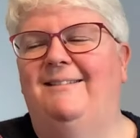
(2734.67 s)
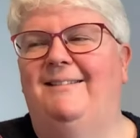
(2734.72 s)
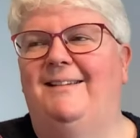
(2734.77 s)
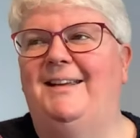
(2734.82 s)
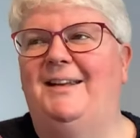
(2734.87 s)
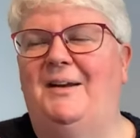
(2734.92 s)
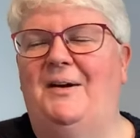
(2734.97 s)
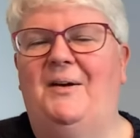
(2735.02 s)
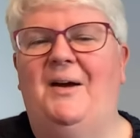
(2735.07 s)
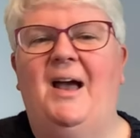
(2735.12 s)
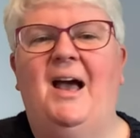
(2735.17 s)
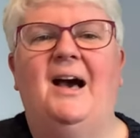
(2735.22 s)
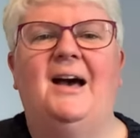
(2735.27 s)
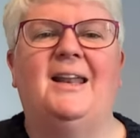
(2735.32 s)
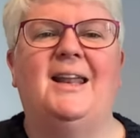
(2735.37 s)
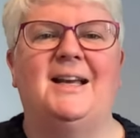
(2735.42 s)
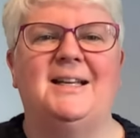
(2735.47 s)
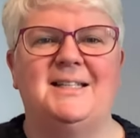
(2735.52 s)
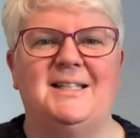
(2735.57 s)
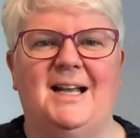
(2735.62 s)
you know,
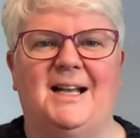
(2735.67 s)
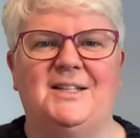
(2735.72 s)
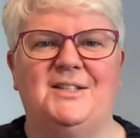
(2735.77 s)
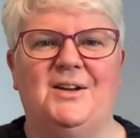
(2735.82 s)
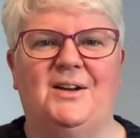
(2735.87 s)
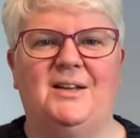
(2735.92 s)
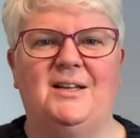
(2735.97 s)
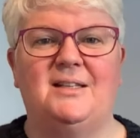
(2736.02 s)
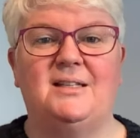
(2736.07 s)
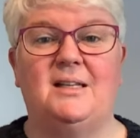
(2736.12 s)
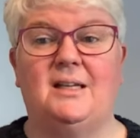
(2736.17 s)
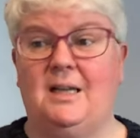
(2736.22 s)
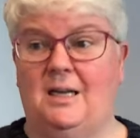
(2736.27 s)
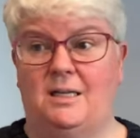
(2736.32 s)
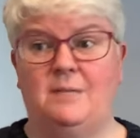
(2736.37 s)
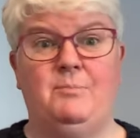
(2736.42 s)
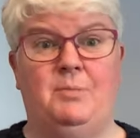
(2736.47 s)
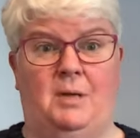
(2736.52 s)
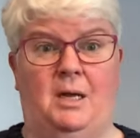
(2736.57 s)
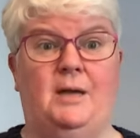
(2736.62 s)
and I sat down and
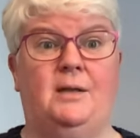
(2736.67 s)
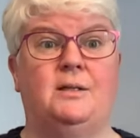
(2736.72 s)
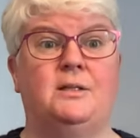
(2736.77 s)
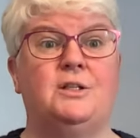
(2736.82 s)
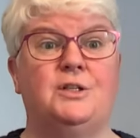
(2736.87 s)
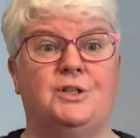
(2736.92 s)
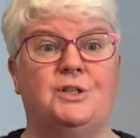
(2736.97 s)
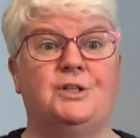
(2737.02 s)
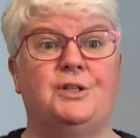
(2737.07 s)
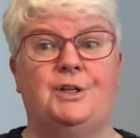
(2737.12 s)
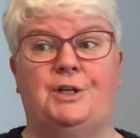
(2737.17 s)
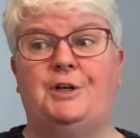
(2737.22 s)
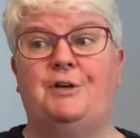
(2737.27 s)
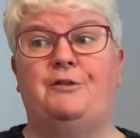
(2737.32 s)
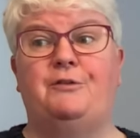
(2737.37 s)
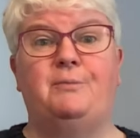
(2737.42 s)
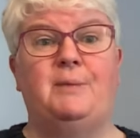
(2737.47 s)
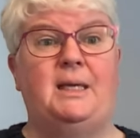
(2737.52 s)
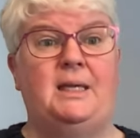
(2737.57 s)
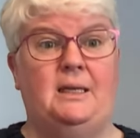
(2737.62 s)
said, just
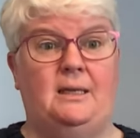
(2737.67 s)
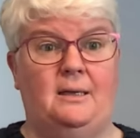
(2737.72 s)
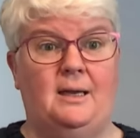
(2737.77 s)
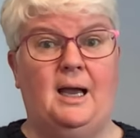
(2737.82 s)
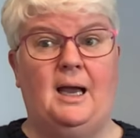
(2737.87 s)
serve me.